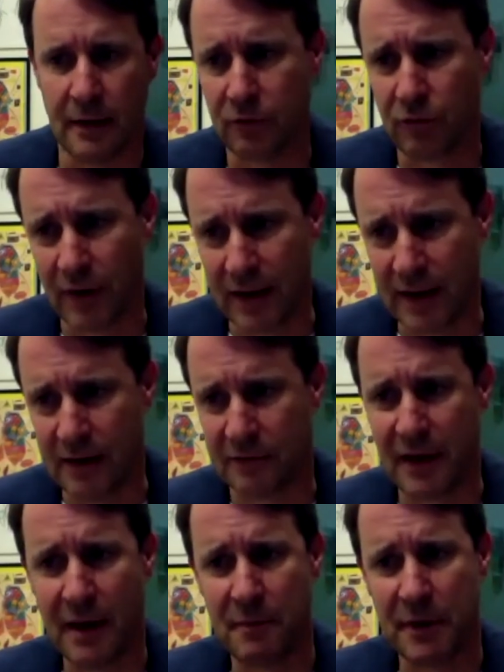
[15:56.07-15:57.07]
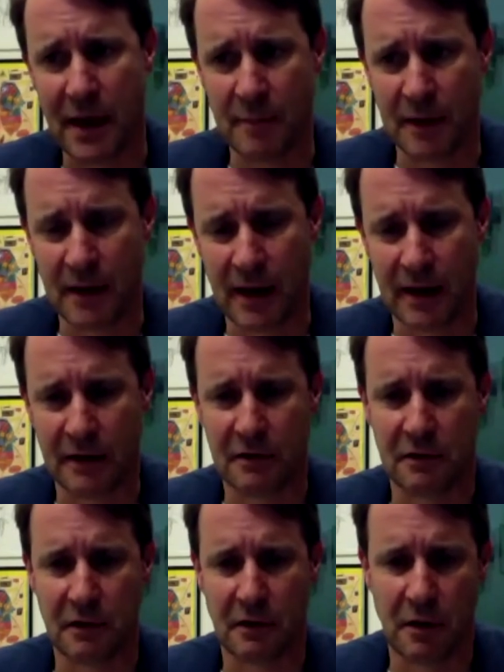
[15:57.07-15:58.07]
Israel they are becoming like
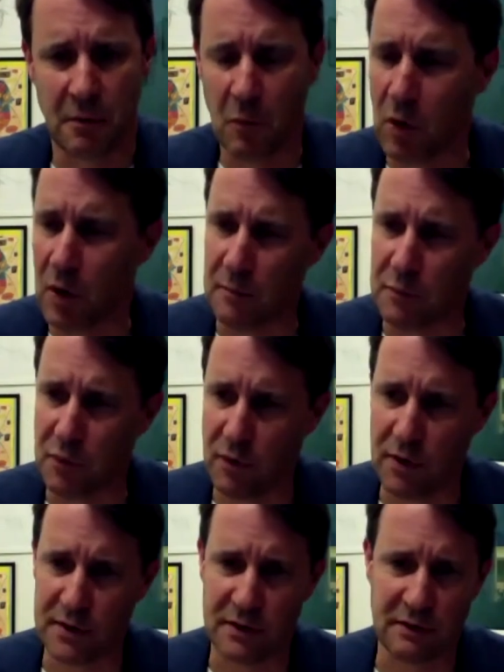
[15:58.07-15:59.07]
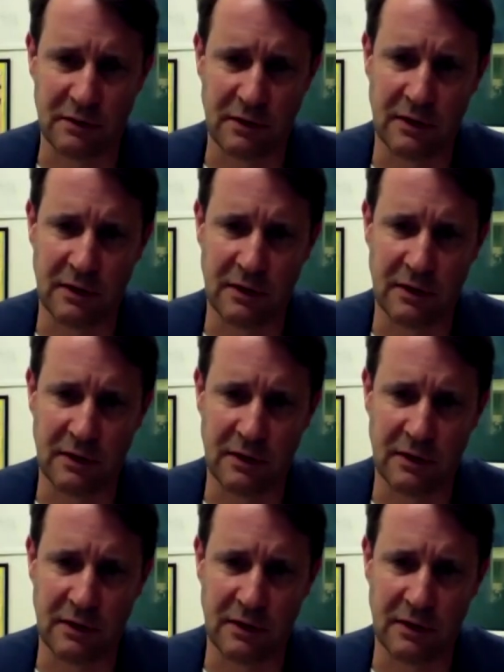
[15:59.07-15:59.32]
uh, more important